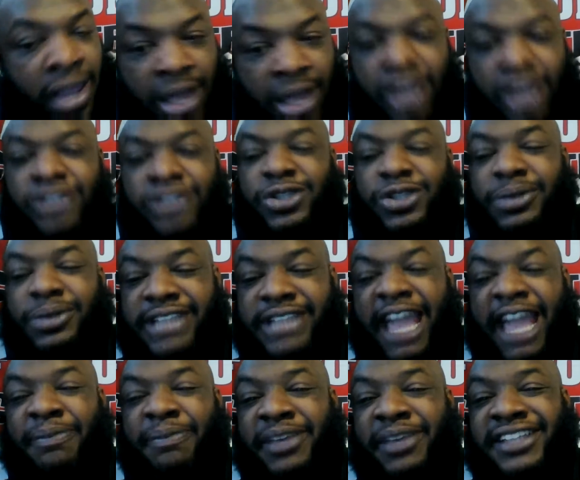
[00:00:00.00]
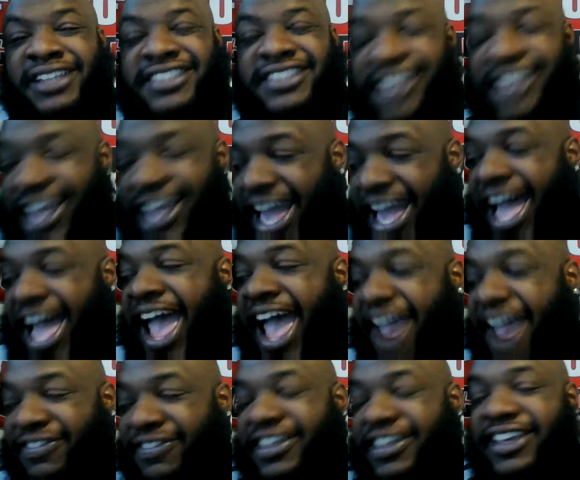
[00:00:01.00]
So with that being said, I
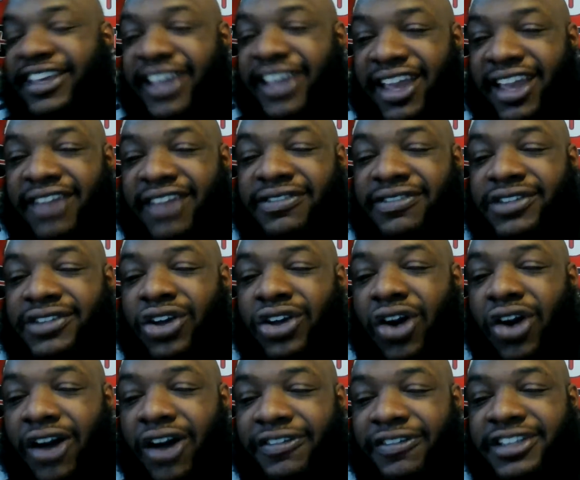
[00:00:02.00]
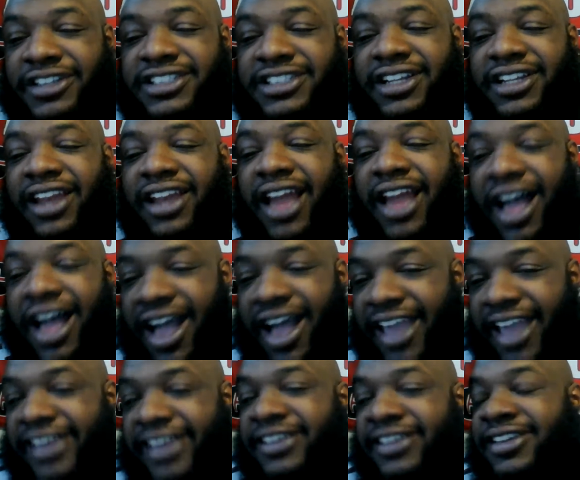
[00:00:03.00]
have to give the offensive
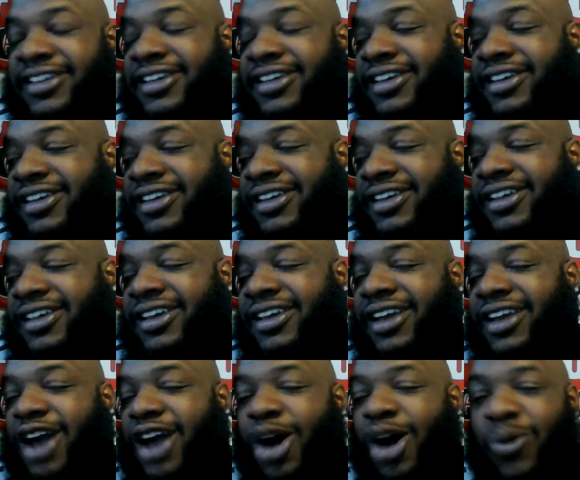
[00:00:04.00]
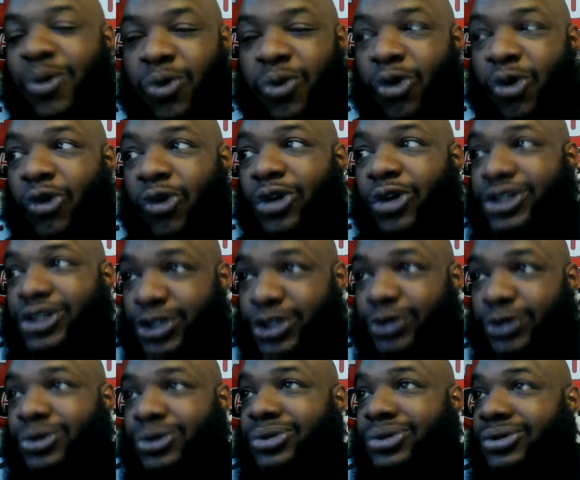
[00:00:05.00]
line award
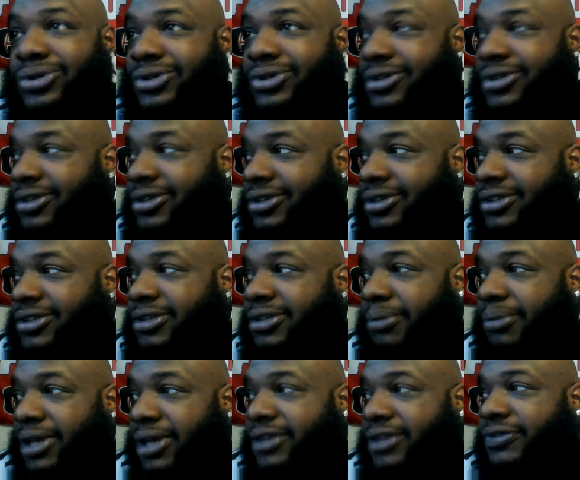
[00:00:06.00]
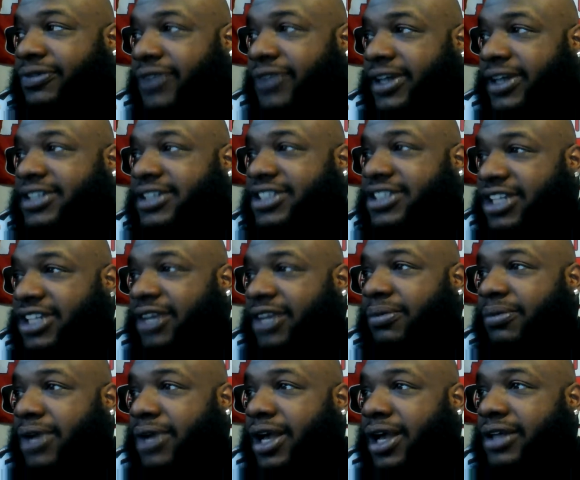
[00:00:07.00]
to the motherfucking
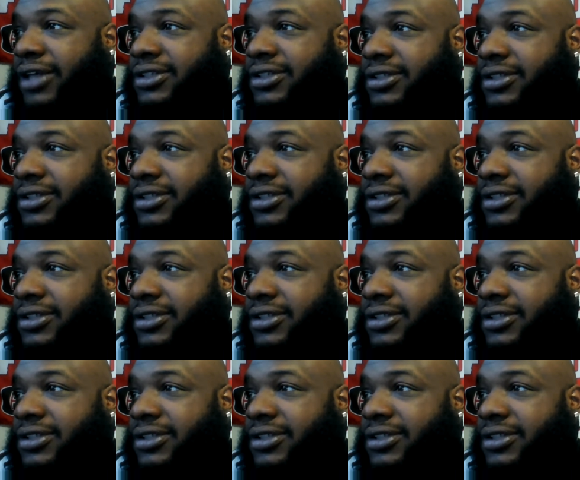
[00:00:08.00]
Shamrocks.